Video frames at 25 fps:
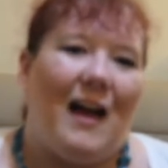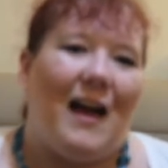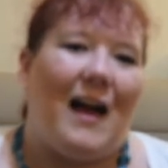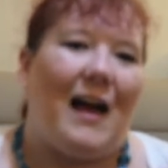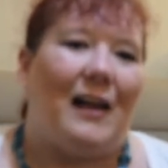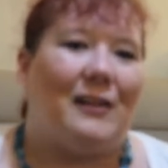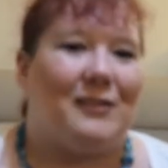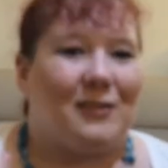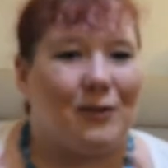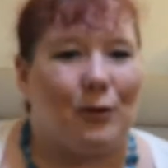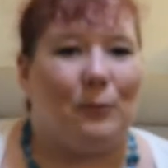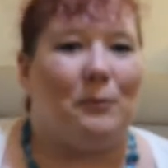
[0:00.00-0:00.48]

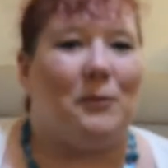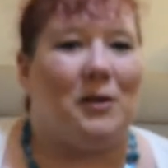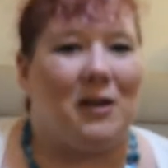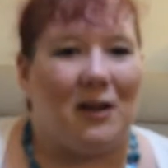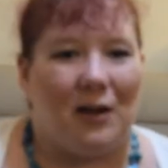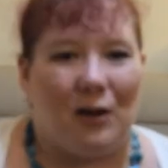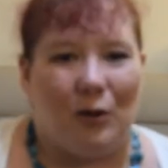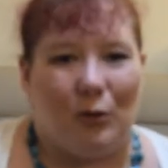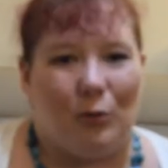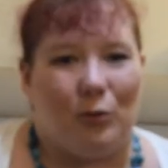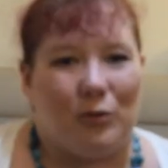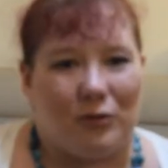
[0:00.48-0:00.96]
as
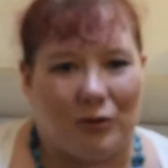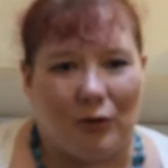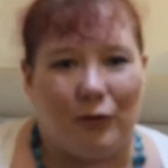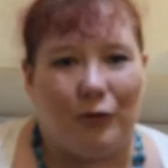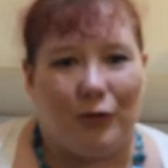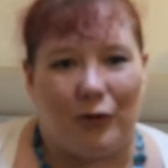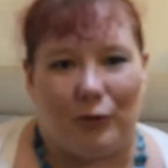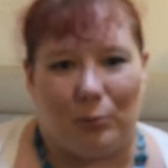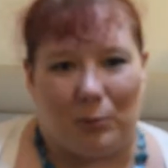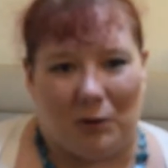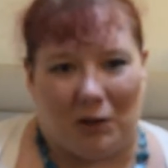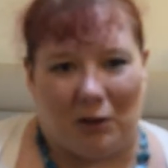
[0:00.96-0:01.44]
somebody who
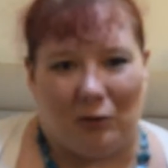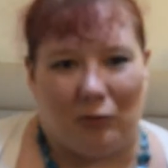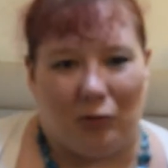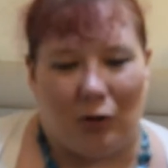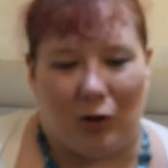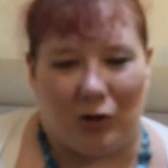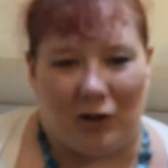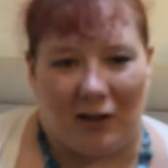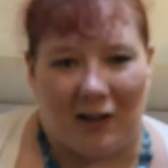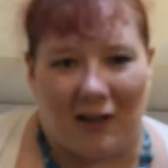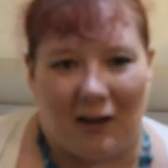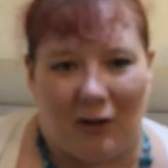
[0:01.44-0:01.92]
suffers with a
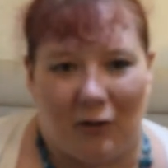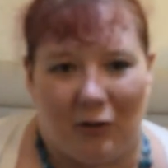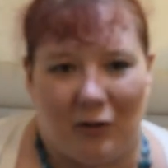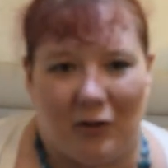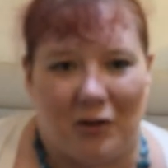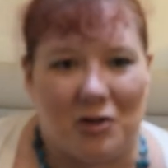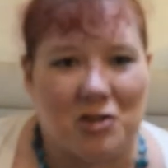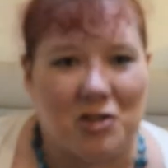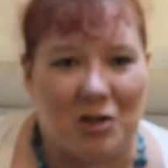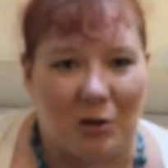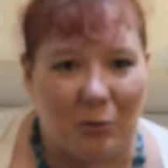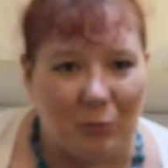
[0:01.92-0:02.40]
chronic
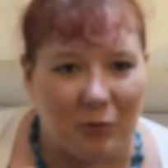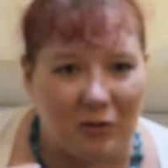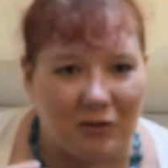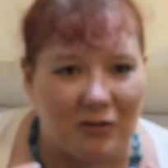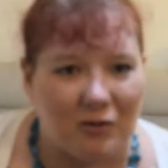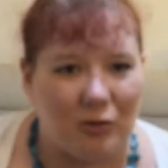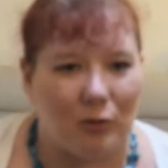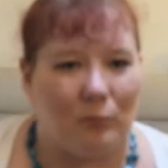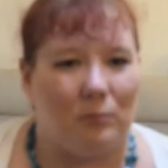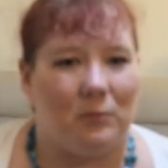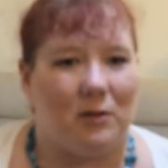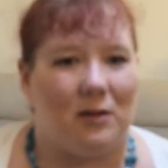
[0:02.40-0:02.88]
illness, she was
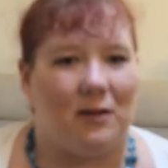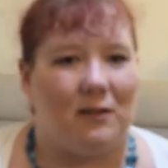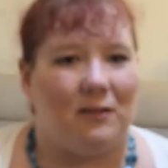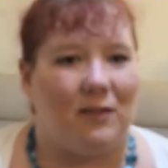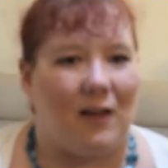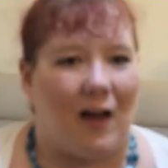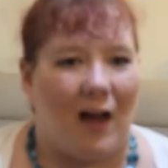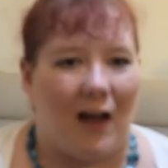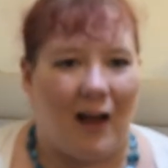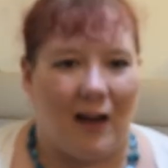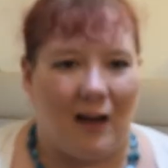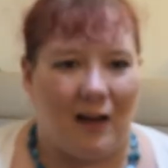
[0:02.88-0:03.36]
somebody
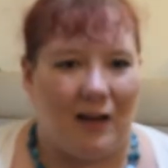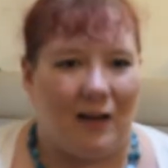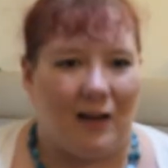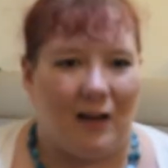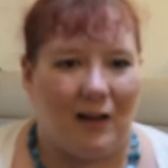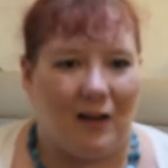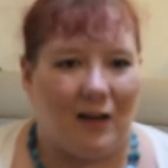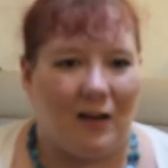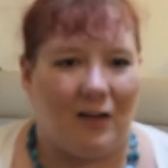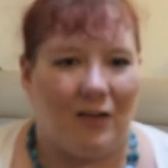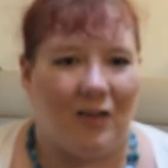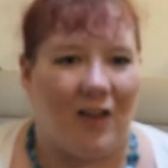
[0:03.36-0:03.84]
that
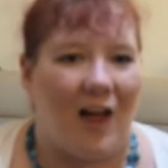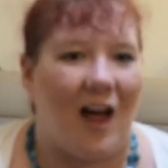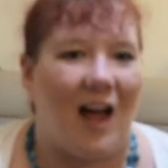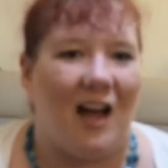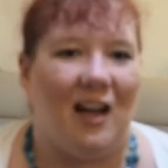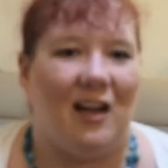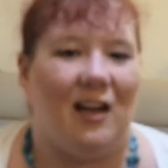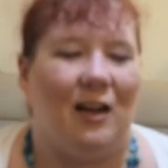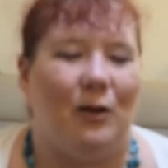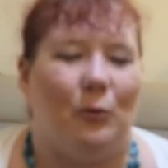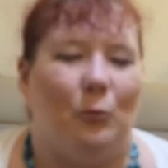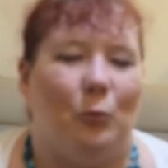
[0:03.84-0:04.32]
I that
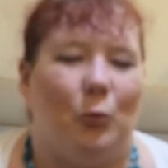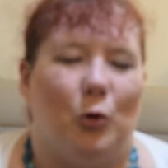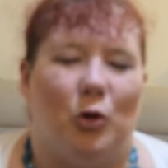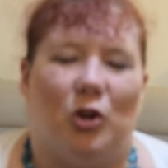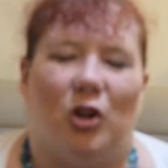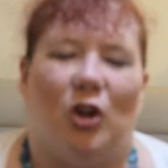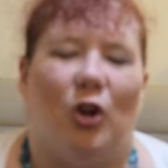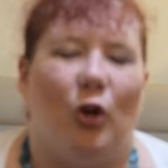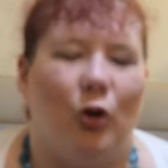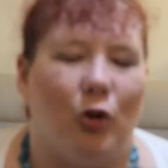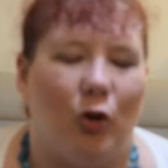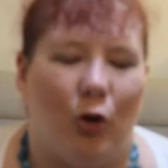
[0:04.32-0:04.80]
I would
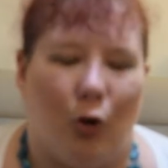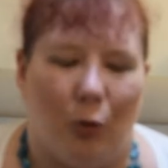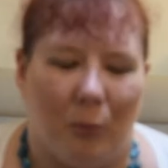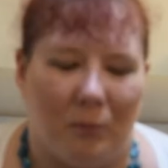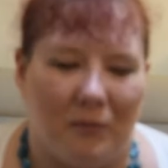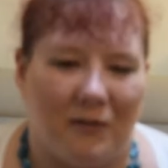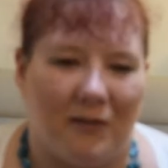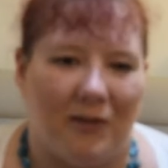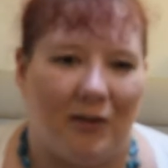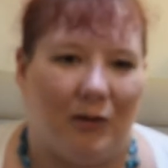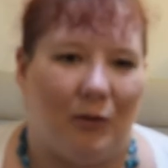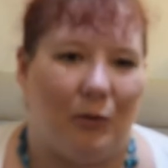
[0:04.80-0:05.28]
look
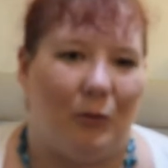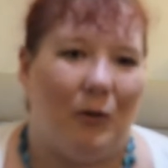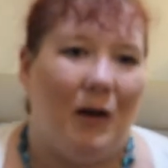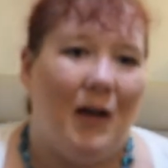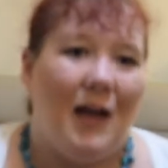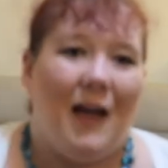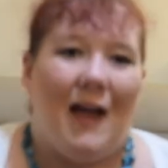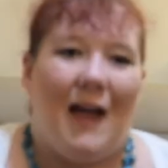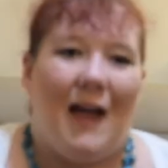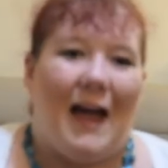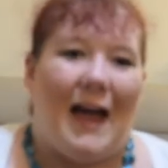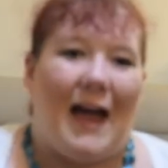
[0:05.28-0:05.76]
up to
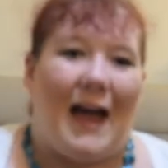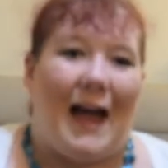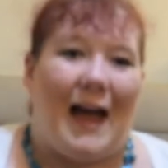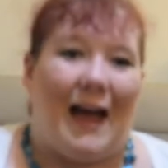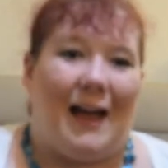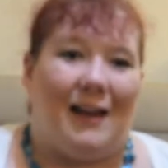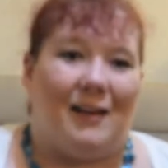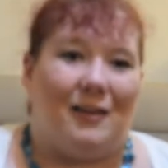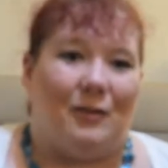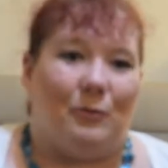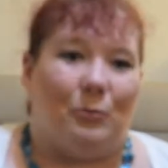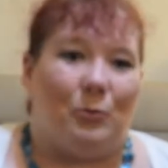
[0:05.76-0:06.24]

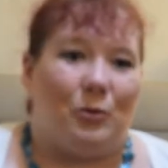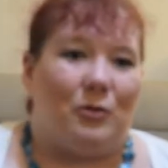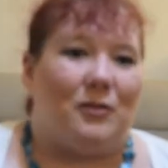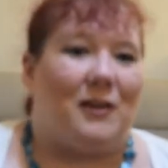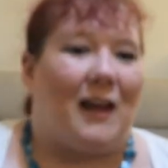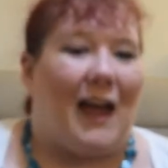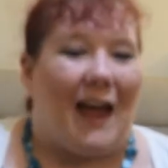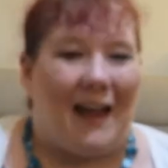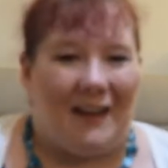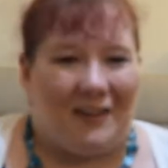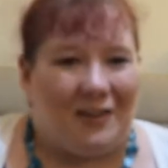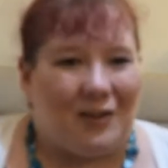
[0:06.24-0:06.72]
and would
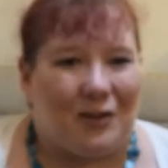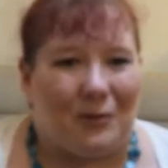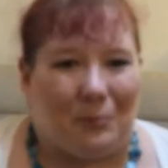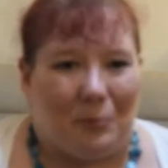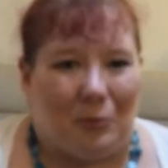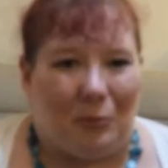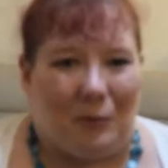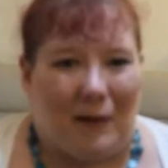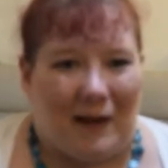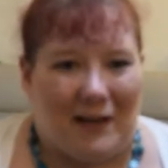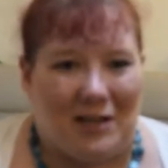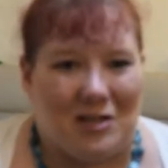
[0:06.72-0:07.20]
get
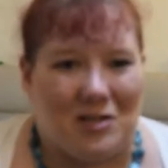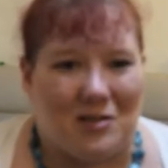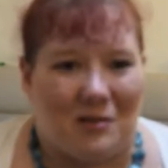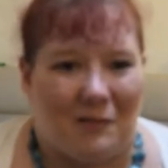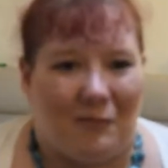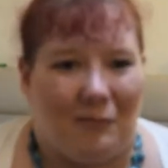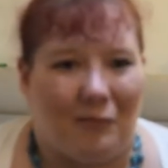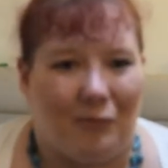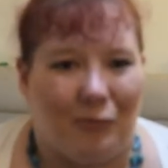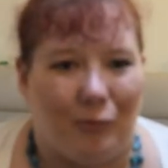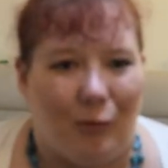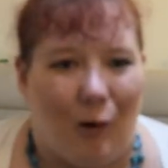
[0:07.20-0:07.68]

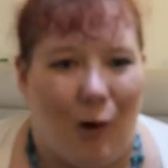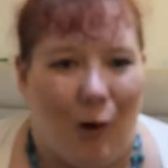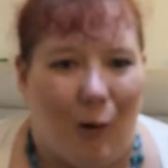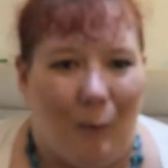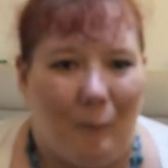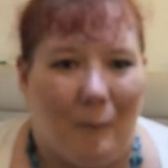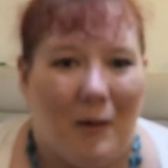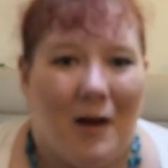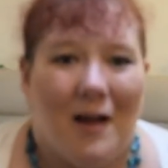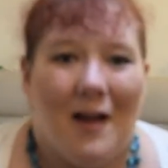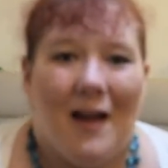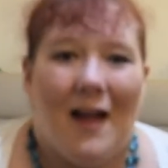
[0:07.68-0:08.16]
inspiration
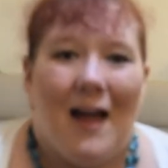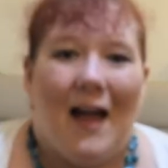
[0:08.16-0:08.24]
from.